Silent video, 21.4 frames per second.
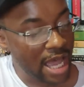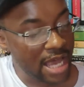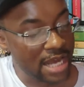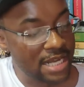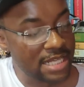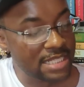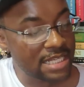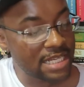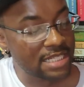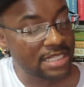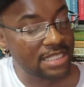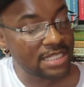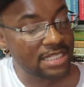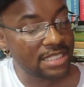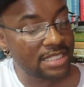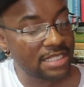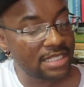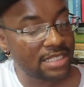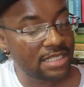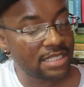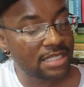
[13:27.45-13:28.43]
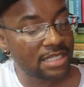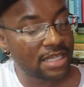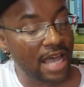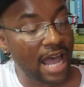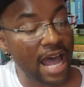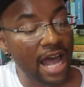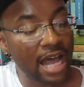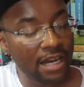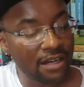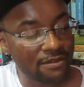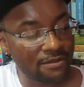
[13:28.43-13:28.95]
And as I
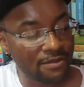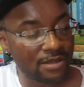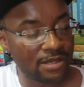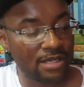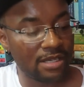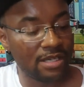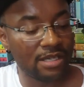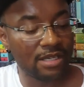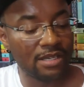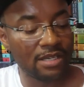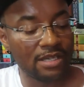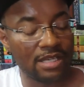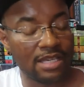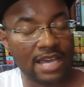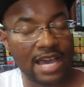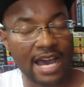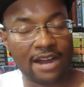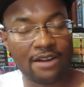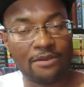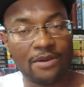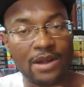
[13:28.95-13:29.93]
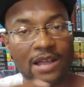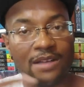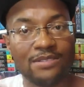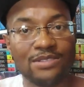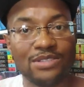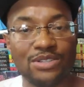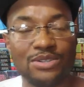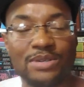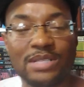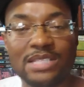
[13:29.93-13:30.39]
kind of got around to,